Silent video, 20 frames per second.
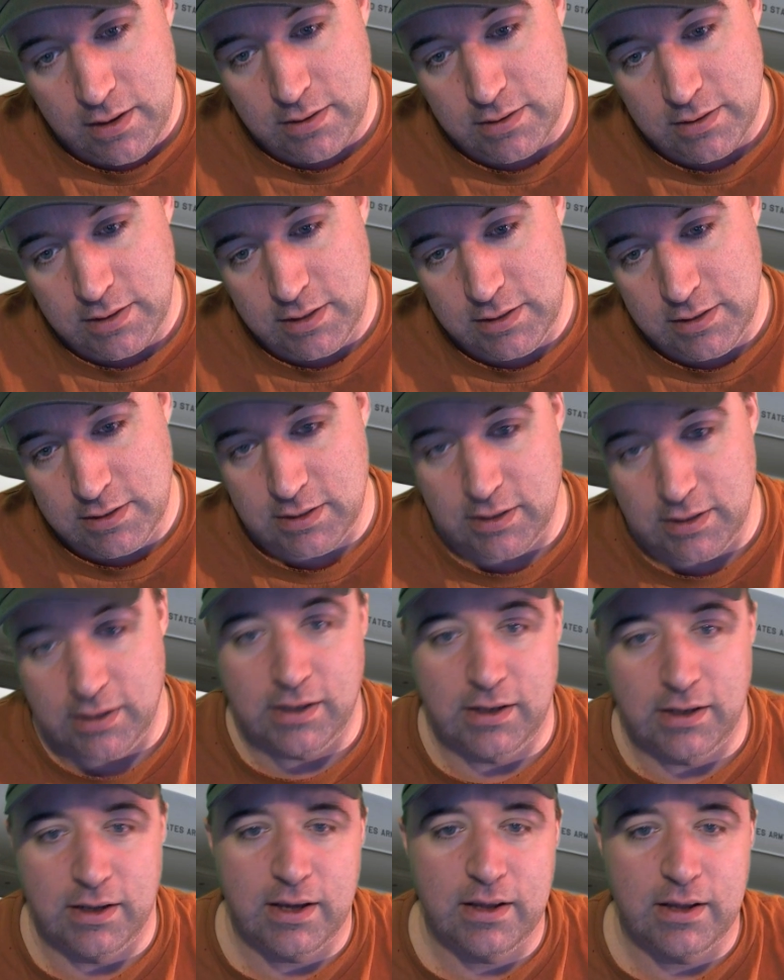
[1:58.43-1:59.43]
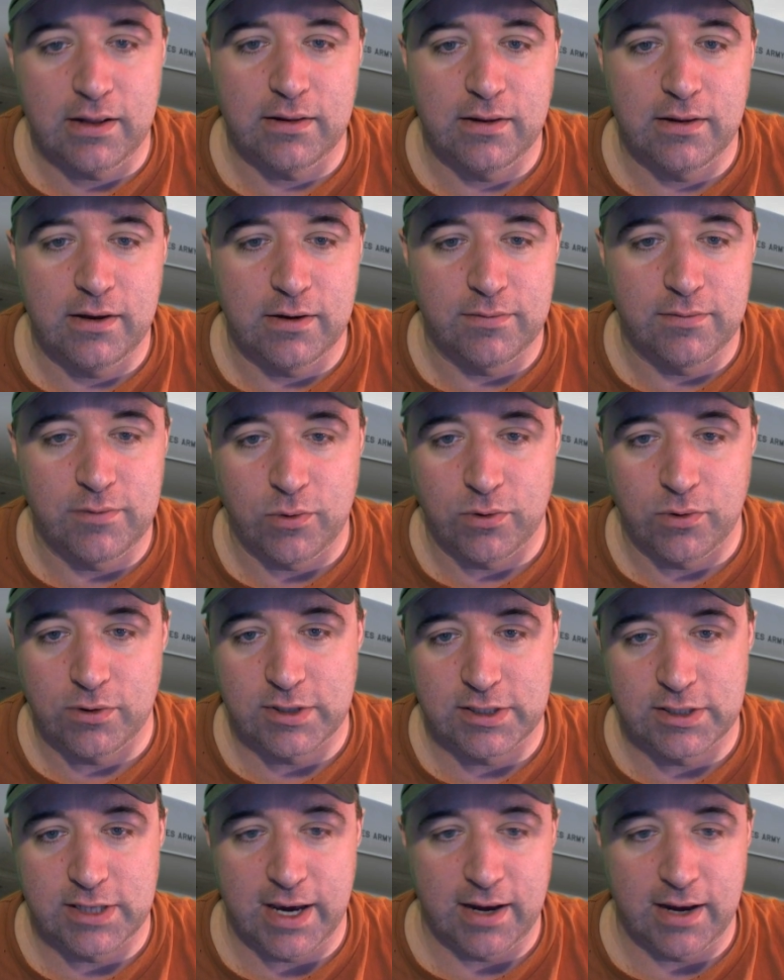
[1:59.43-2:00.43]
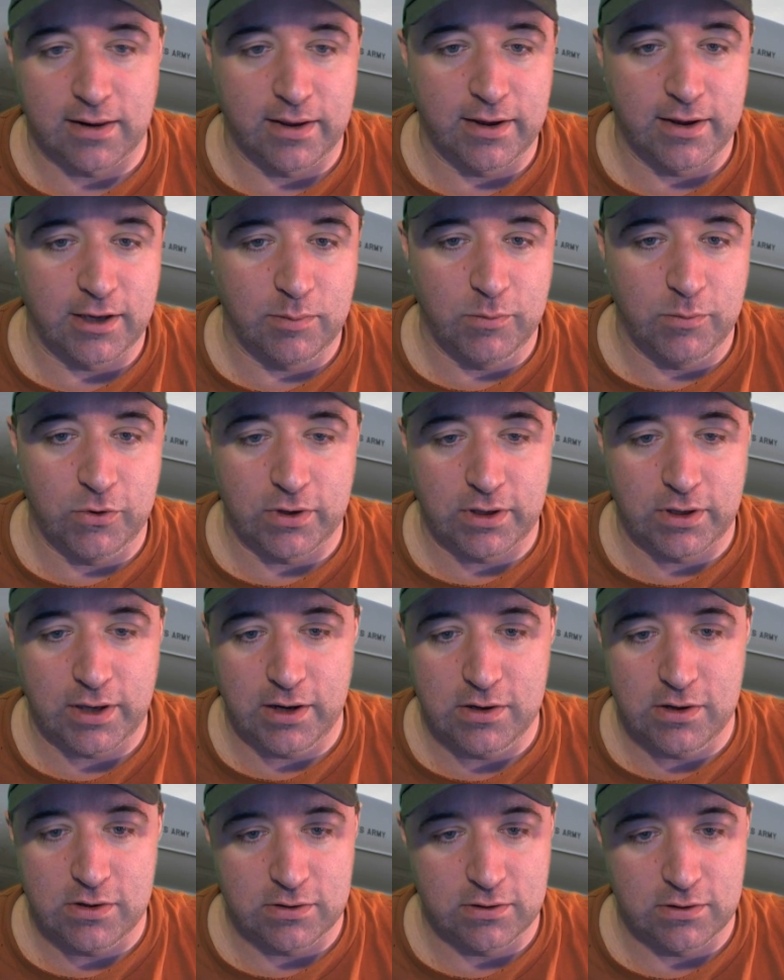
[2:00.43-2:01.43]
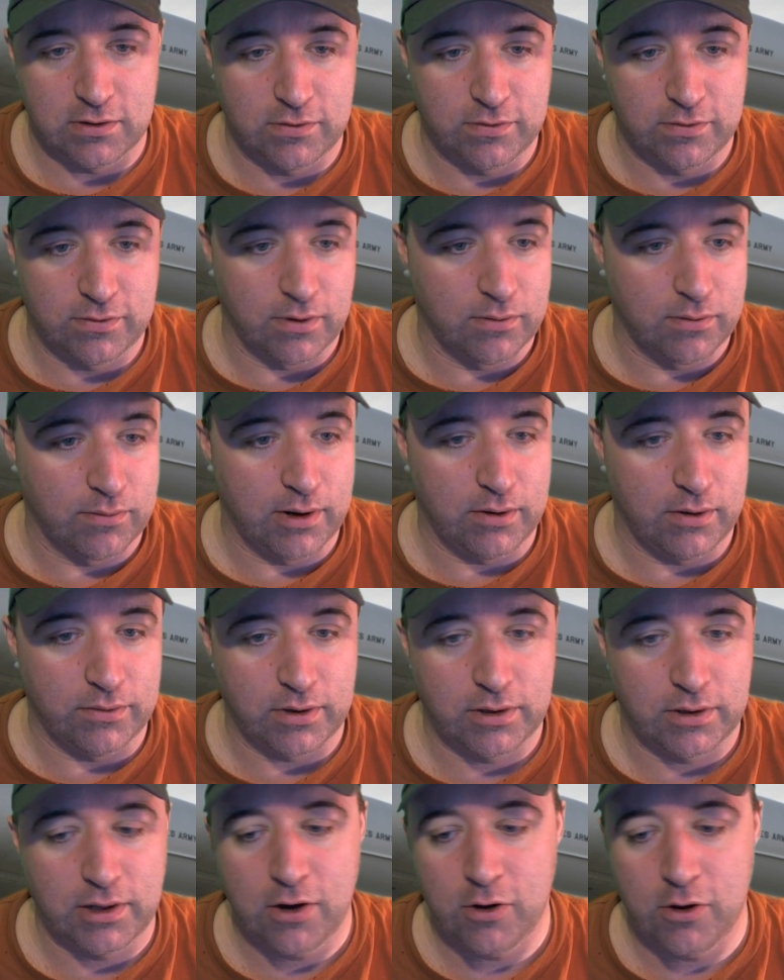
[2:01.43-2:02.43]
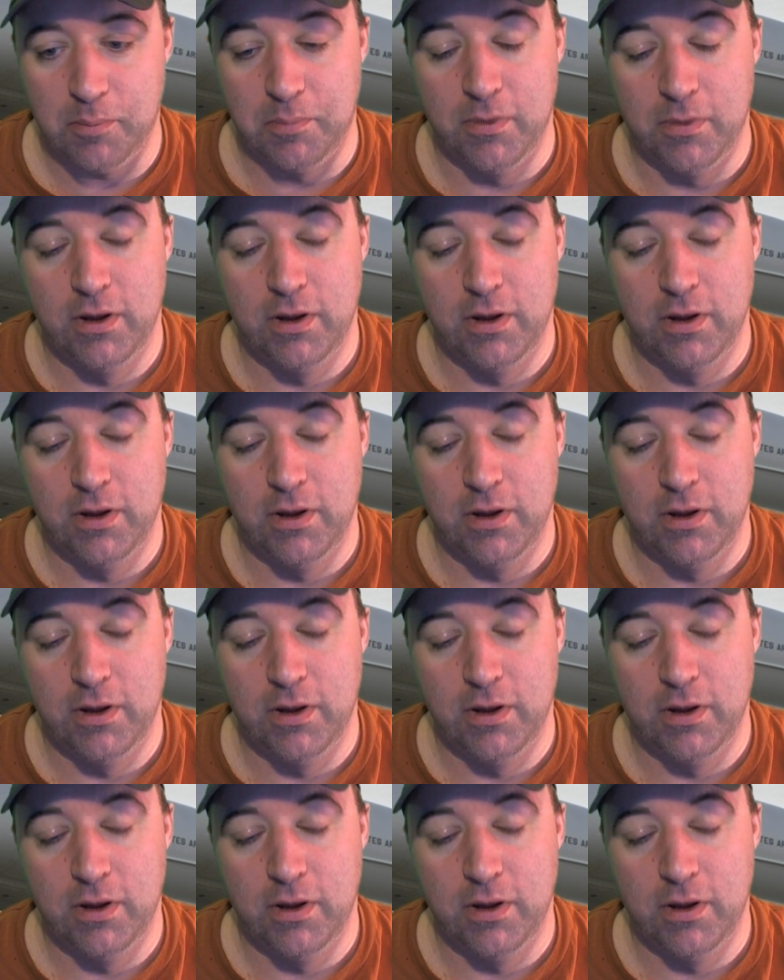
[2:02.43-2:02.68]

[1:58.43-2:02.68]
TCDL, and of course satellite communications around the globe.